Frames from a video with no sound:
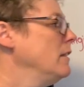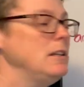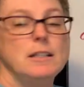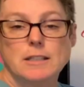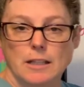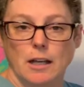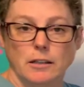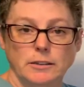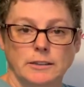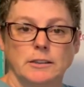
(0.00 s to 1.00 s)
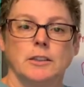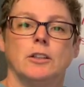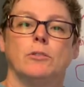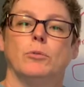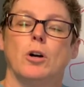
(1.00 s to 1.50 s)
these cells
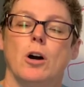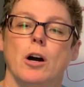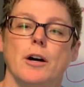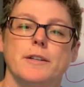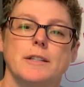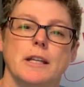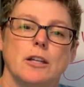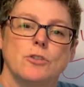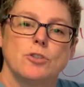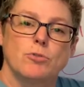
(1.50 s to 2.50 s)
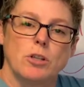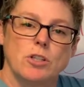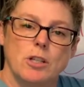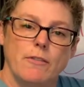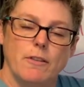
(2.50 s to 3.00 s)
will cause a
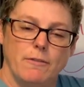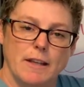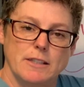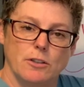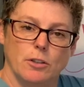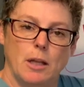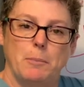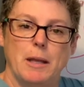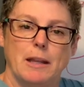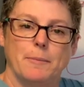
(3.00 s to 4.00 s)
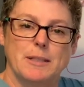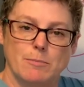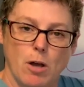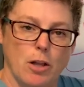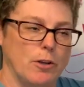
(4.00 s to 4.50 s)
constriction of the vessel and make them
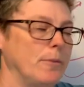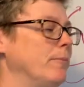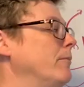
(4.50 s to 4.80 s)
smaller.